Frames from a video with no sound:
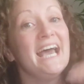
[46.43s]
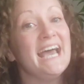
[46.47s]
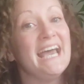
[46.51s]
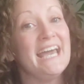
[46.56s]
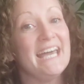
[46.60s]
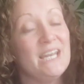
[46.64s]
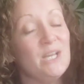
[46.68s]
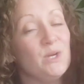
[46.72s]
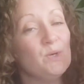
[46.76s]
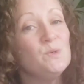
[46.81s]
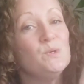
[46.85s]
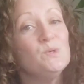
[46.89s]

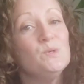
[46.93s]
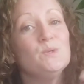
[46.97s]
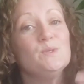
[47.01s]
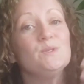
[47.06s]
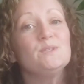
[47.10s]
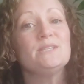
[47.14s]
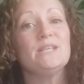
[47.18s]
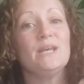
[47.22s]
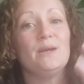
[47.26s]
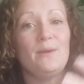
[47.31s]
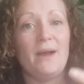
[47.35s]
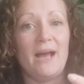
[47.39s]
and it
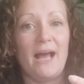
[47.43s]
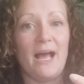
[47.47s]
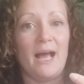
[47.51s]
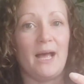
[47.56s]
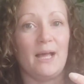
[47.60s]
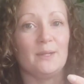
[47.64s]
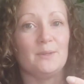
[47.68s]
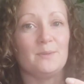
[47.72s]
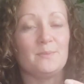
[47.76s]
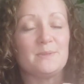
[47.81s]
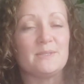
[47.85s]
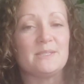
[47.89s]
also
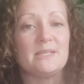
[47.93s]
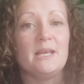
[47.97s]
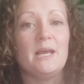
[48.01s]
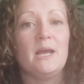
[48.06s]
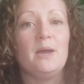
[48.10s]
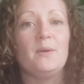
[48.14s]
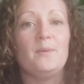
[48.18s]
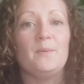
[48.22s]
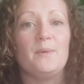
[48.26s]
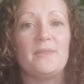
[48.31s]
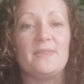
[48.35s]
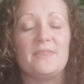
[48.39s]
helps
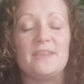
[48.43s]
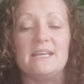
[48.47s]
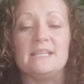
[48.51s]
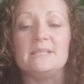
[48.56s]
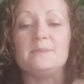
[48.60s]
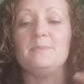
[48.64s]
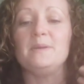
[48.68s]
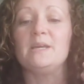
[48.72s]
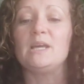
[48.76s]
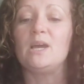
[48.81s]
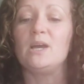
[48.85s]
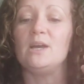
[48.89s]
with this
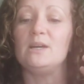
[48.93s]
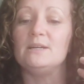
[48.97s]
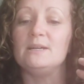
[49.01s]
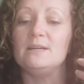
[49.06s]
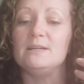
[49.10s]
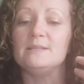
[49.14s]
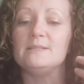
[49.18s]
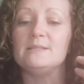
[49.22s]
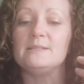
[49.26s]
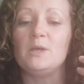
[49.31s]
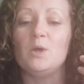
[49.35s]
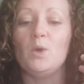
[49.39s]

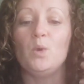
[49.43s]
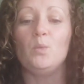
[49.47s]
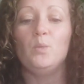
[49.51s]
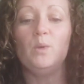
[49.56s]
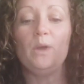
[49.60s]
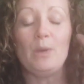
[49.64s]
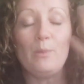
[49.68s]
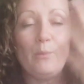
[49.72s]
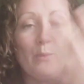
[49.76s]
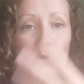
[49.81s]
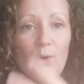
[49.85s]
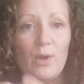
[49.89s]
because
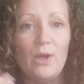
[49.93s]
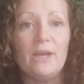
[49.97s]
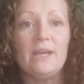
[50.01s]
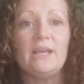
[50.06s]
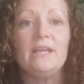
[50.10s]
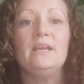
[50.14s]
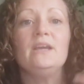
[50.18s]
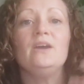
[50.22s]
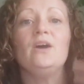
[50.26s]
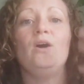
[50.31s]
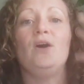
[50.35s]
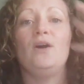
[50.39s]
we're
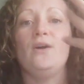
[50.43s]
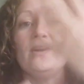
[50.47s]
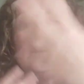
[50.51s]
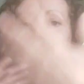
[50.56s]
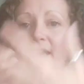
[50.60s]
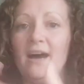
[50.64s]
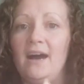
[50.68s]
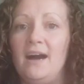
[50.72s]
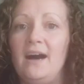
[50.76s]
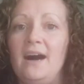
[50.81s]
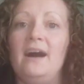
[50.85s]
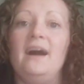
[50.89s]
working on
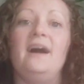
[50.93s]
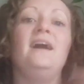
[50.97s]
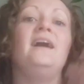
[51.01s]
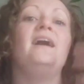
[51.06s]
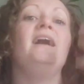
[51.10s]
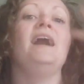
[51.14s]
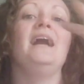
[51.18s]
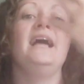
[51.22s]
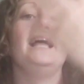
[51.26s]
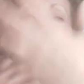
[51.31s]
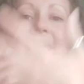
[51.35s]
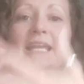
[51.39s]
our
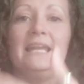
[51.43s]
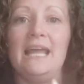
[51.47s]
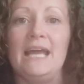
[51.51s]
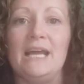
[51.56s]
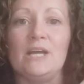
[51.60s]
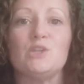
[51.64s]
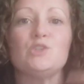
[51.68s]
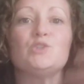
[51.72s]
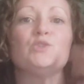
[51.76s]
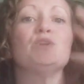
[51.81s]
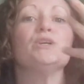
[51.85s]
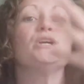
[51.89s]

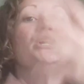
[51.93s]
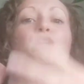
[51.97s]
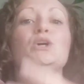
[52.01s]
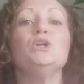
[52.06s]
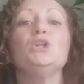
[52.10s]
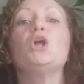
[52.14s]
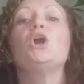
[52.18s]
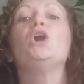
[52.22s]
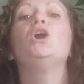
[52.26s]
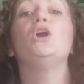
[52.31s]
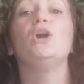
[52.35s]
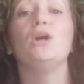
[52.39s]
electrical
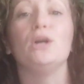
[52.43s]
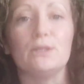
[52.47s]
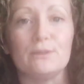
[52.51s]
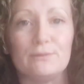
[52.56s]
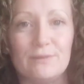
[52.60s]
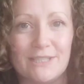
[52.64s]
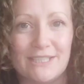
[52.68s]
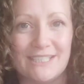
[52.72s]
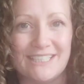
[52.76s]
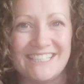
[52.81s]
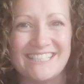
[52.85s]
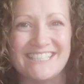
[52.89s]

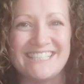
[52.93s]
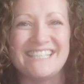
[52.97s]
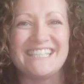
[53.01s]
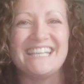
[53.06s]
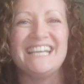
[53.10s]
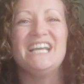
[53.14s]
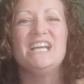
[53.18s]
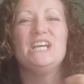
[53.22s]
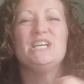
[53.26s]
current.